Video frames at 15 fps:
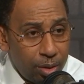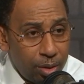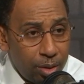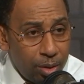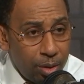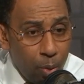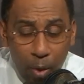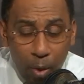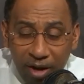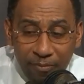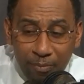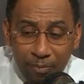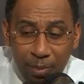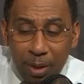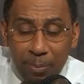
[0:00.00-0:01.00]
What if
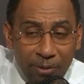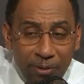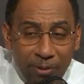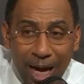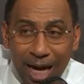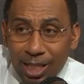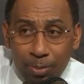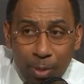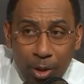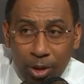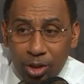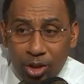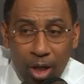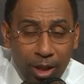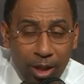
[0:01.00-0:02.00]
Big Ben Roethlisberger
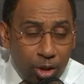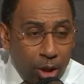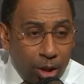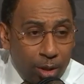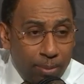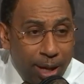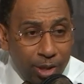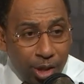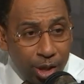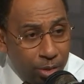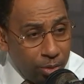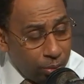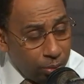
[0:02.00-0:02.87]
started talking about you?